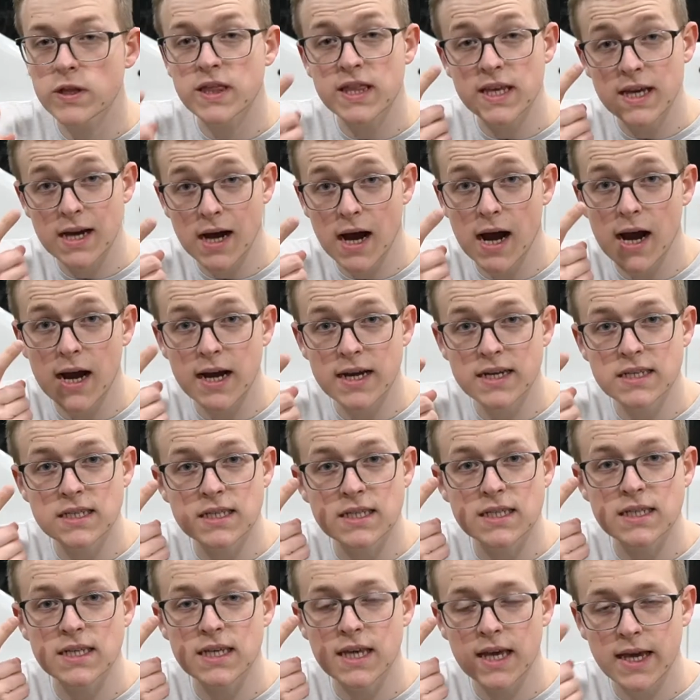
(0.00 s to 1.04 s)
the
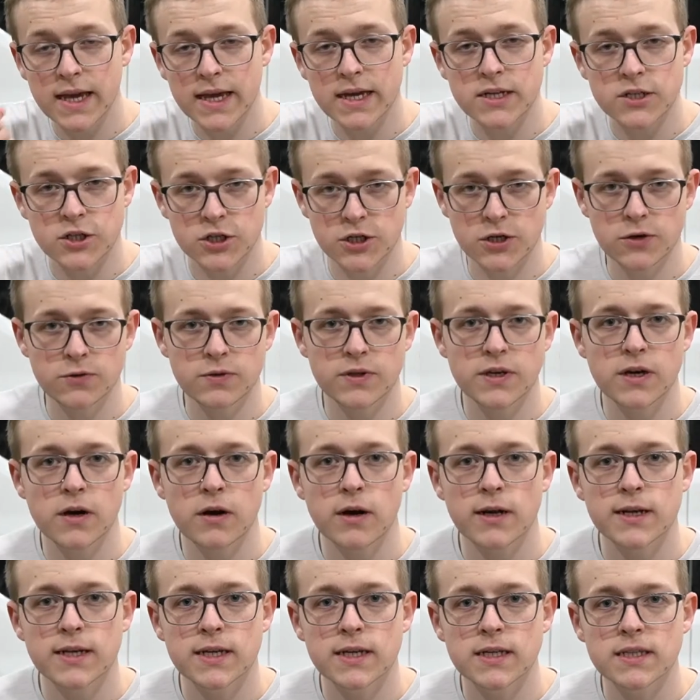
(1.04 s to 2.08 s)
eyes can't show the
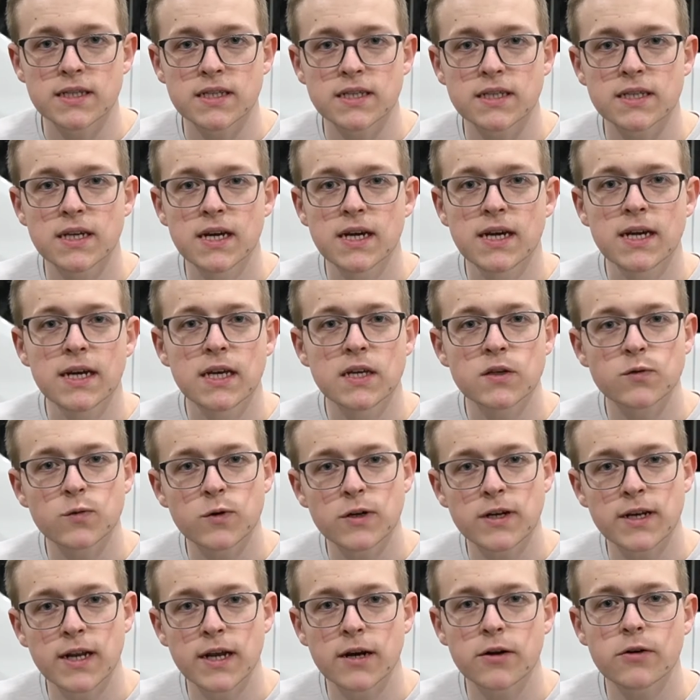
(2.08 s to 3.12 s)
audience is
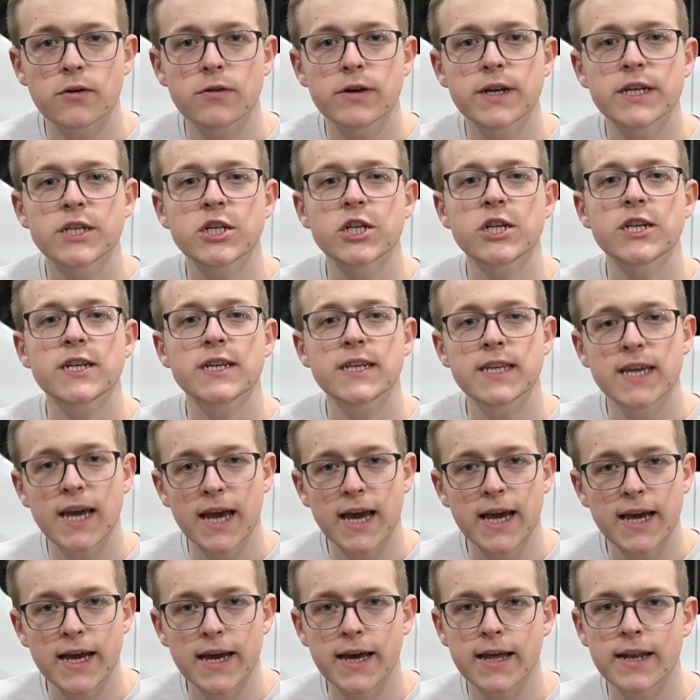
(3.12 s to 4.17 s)
what narration
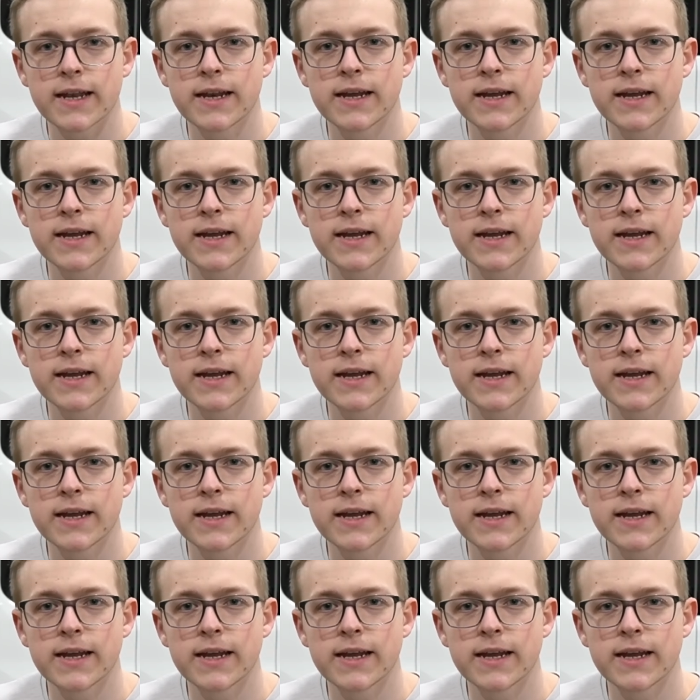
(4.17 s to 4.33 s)
can.